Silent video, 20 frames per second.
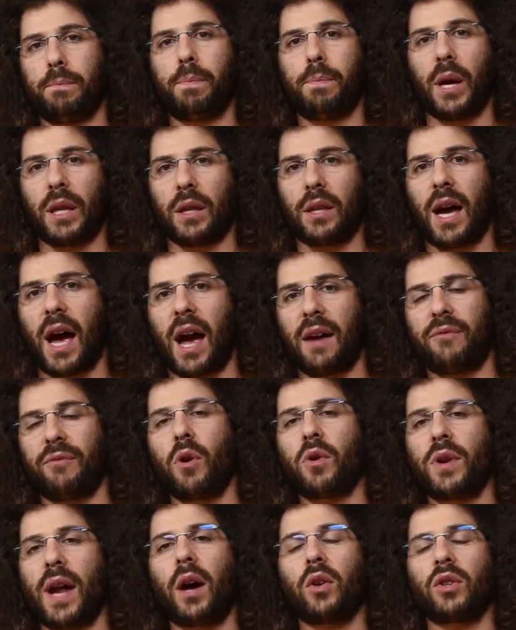but the
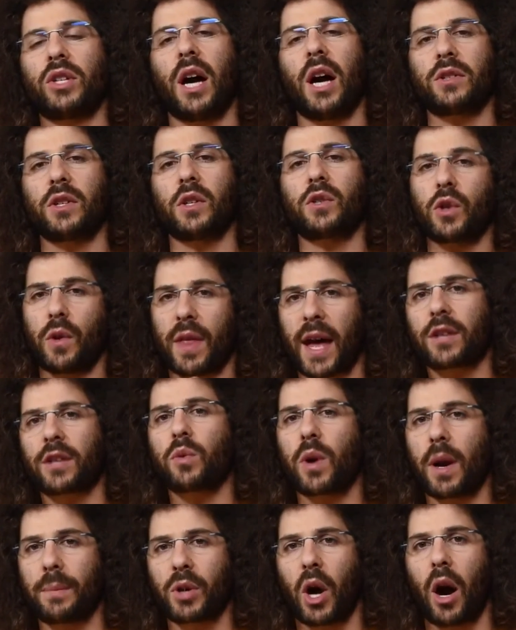iPhone now does it, so that's
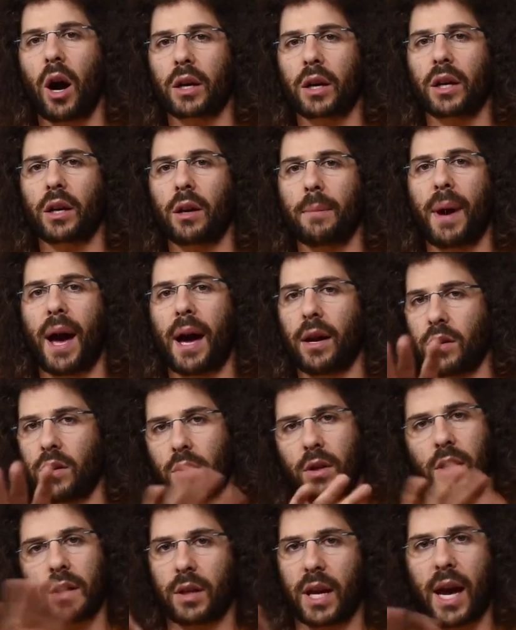what I'm talking about.
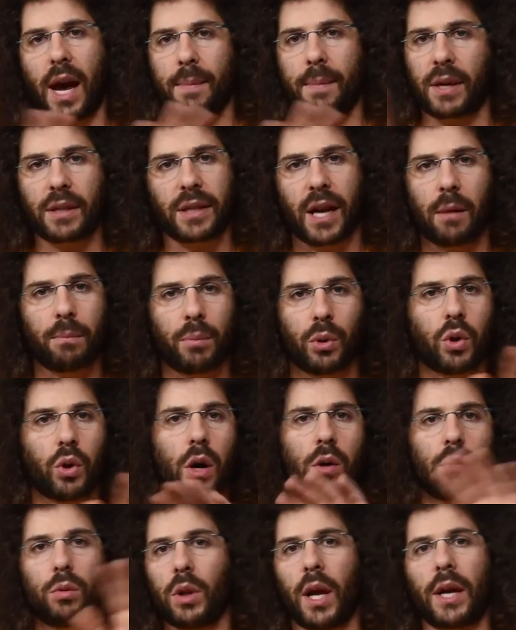You can comment down
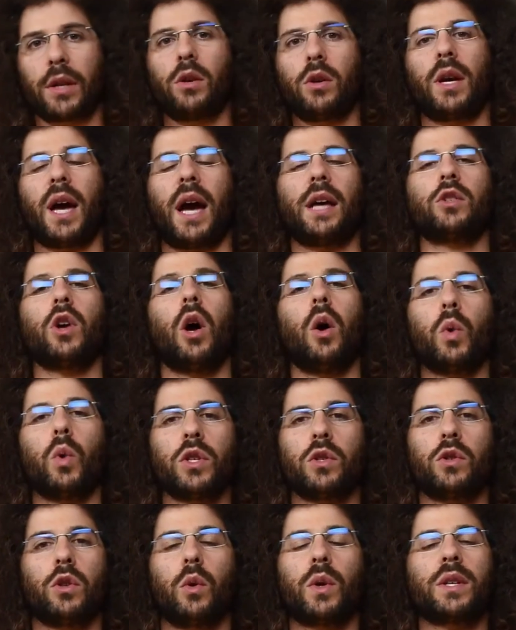below like you guys
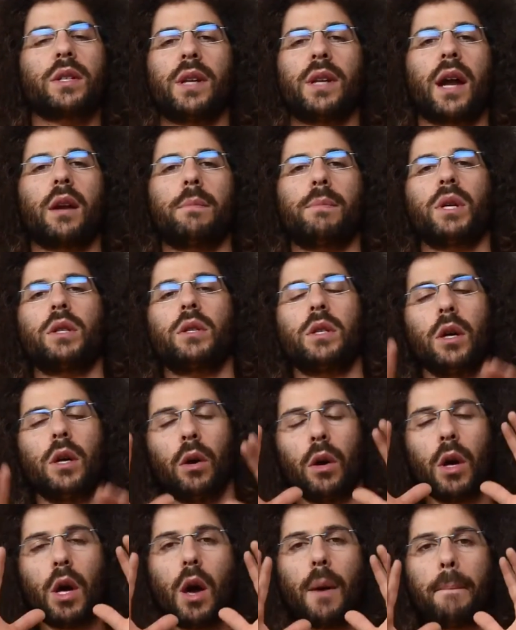always do. It's not a big
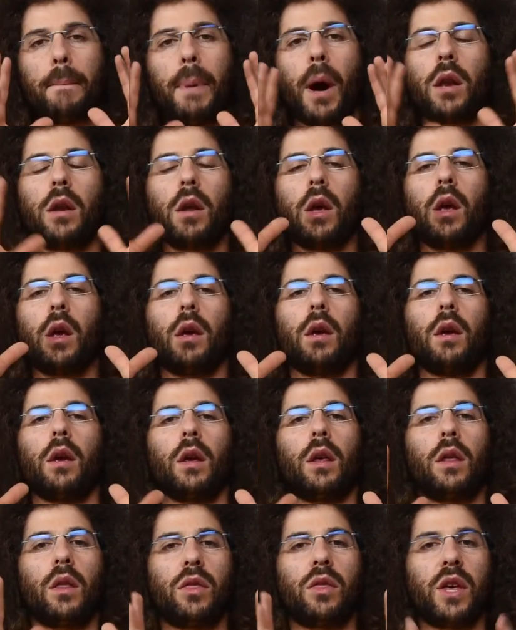deal. But
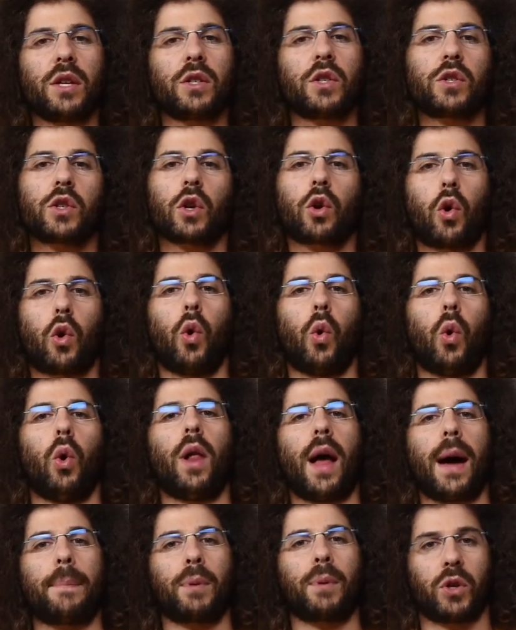this is a
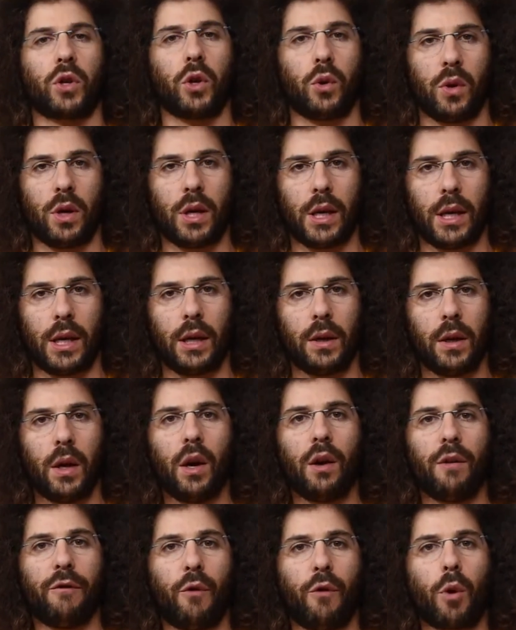cool opportunity
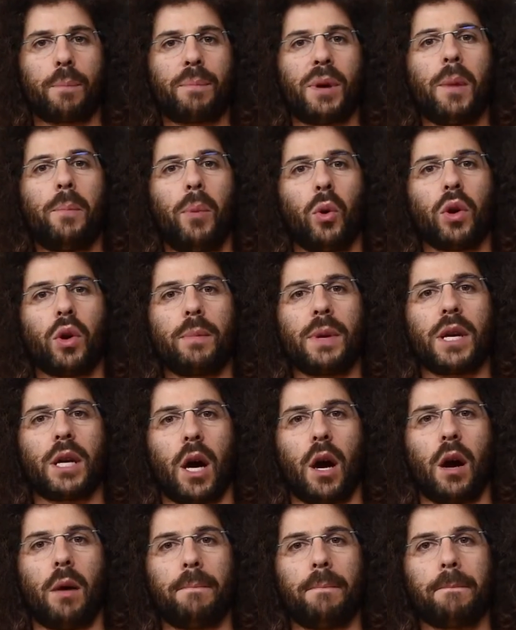for people to
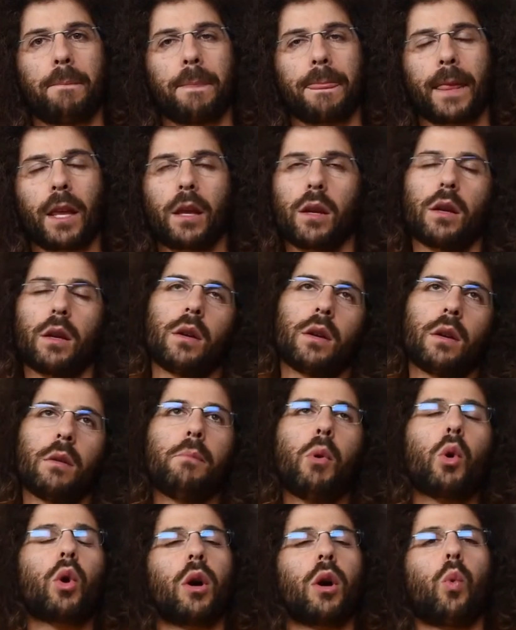become
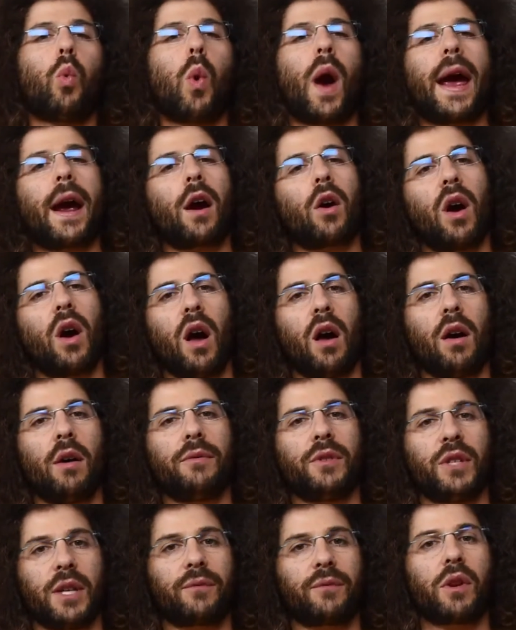more aware
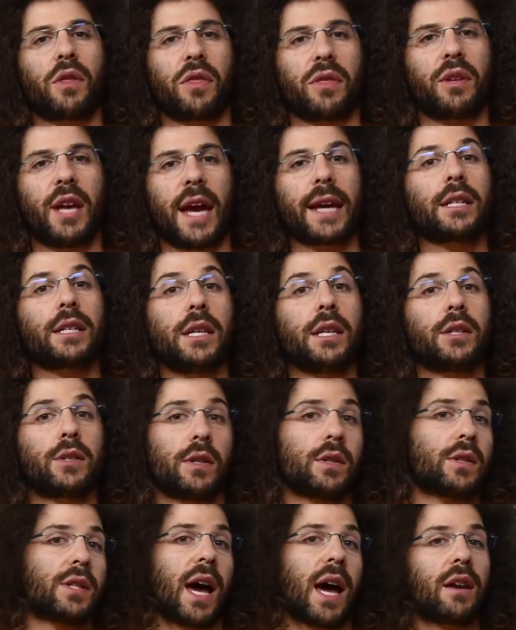of different techniques
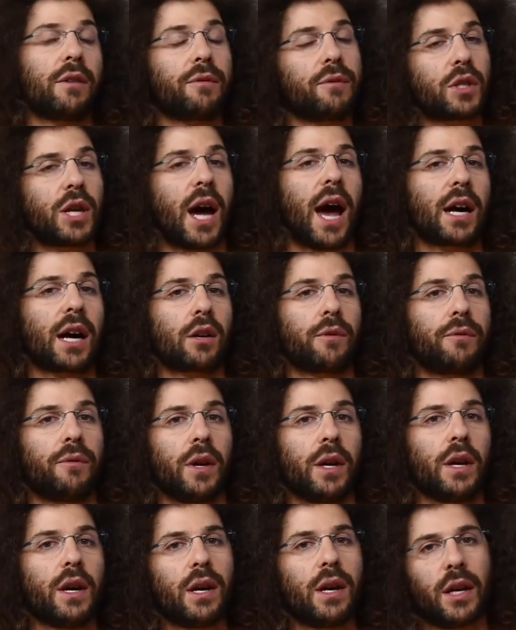inside of
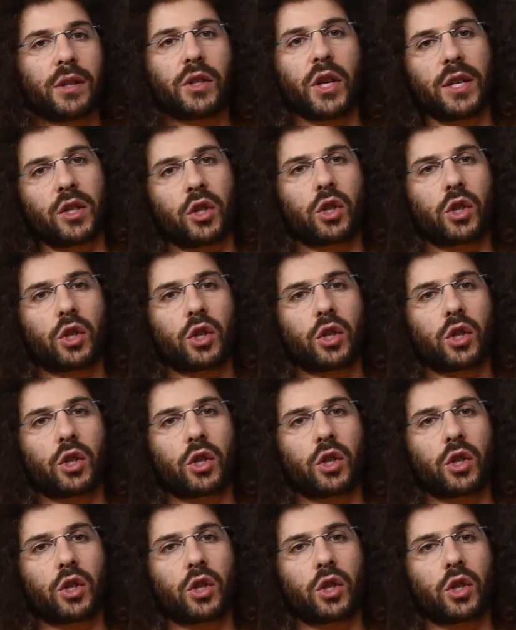photography. It's a